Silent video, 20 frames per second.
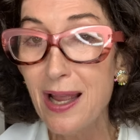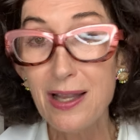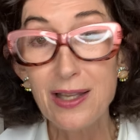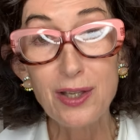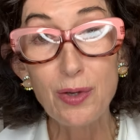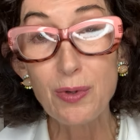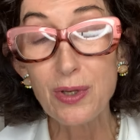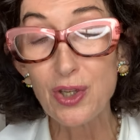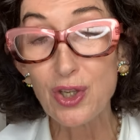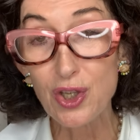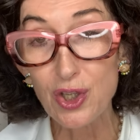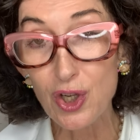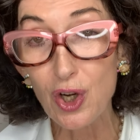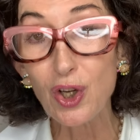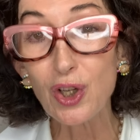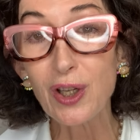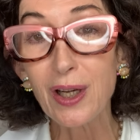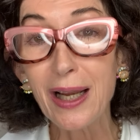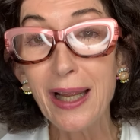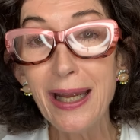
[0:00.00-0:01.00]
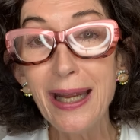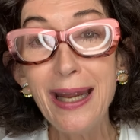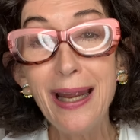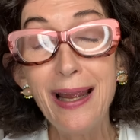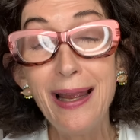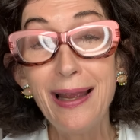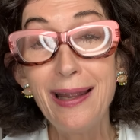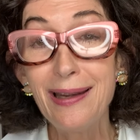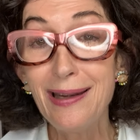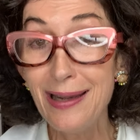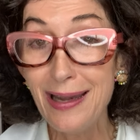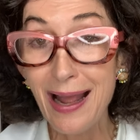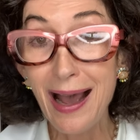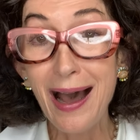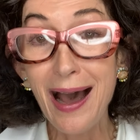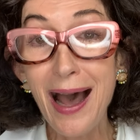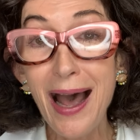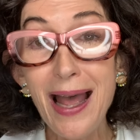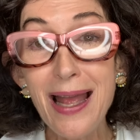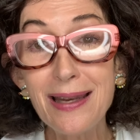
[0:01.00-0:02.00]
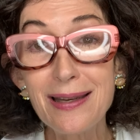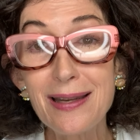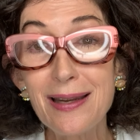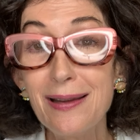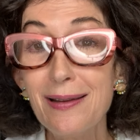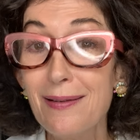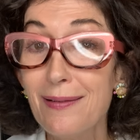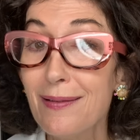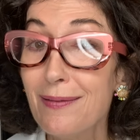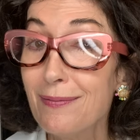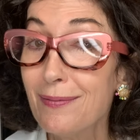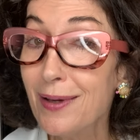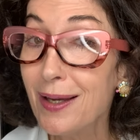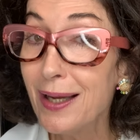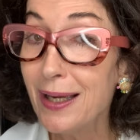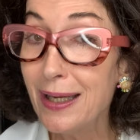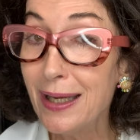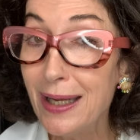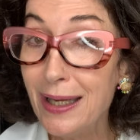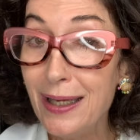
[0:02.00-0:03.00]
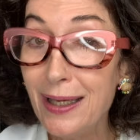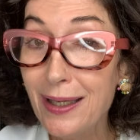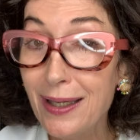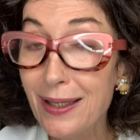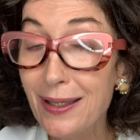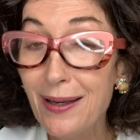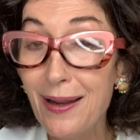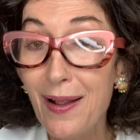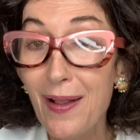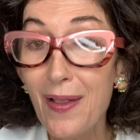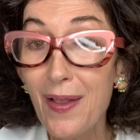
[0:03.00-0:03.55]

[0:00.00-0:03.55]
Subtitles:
So it's certainly not, again,